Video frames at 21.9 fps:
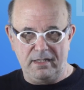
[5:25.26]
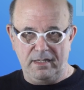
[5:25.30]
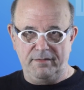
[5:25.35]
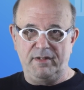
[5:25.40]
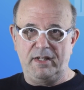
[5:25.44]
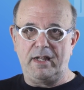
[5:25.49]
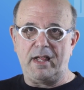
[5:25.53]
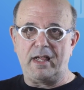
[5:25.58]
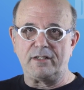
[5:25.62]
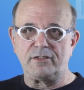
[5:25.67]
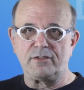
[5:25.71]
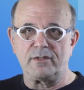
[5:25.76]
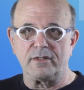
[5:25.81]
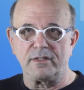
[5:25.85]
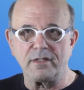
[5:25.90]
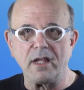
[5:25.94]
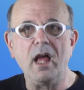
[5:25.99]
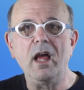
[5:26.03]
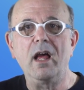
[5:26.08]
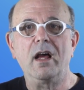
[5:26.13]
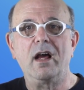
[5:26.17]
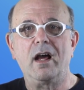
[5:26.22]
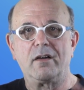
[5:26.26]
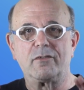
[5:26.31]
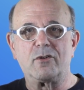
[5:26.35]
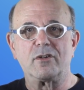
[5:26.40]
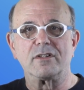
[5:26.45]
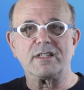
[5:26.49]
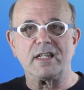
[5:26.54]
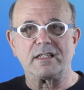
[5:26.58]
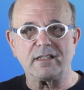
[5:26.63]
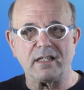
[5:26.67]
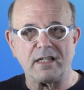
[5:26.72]
DVD extras. Of
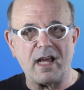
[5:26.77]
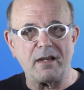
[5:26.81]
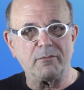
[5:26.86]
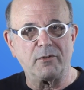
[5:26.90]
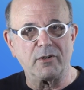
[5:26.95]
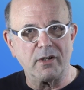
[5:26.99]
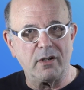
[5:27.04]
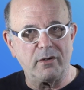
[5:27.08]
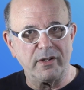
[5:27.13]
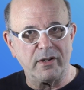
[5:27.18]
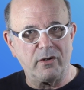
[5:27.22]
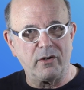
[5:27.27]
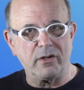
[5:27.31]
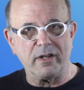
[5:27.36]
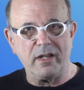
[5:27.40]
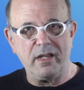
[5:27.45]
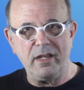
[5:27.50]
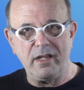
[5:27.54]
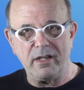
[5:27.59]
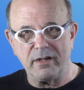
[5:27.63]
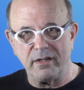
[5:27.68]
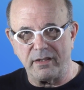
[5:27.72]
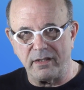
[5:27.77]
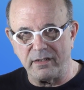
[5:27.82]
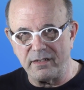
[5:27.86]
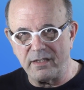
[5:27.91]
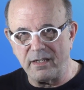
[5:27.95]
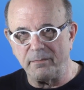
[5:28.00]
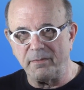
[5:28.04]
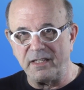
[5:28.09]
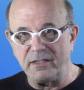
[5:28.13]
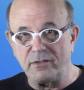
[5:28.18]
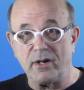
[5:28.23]
course, there's a lot more going on here than
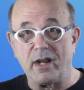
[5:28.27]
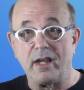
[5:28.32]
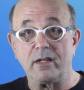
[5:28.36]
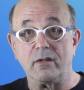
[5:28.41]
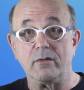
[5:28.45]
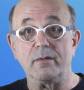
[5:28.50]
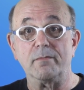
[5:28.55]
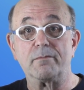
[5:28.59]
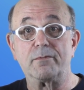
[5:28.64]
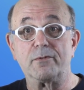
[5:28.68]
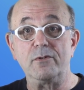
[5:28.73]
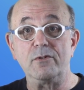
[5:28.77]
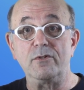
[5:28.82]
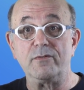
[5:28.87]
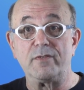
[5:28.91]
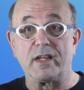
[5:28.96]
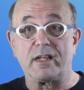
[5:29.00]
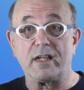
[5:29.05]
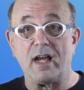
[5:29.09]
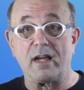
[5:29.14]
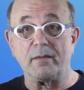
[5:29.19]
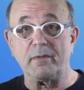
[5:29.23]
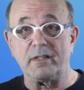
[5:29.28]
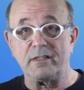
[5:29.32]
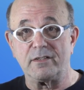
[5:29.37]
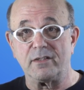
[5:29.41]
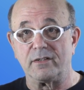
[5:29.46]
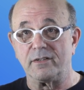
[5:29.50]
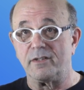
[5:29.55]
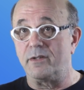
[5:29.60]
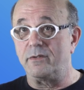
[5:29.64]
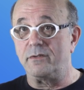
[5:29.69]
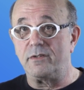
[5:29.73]
simply trying to improve the
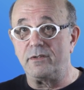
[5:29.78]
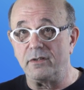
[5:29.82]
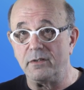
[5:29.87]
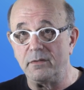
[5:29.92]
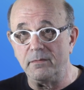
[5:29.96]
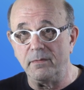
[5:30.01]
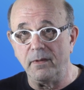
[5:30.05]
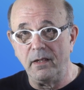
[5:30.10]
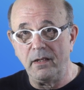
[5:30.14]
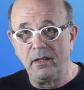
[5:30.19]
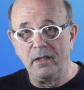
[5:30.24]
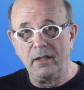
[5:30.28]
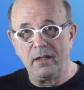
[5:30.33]
comments on YouTube.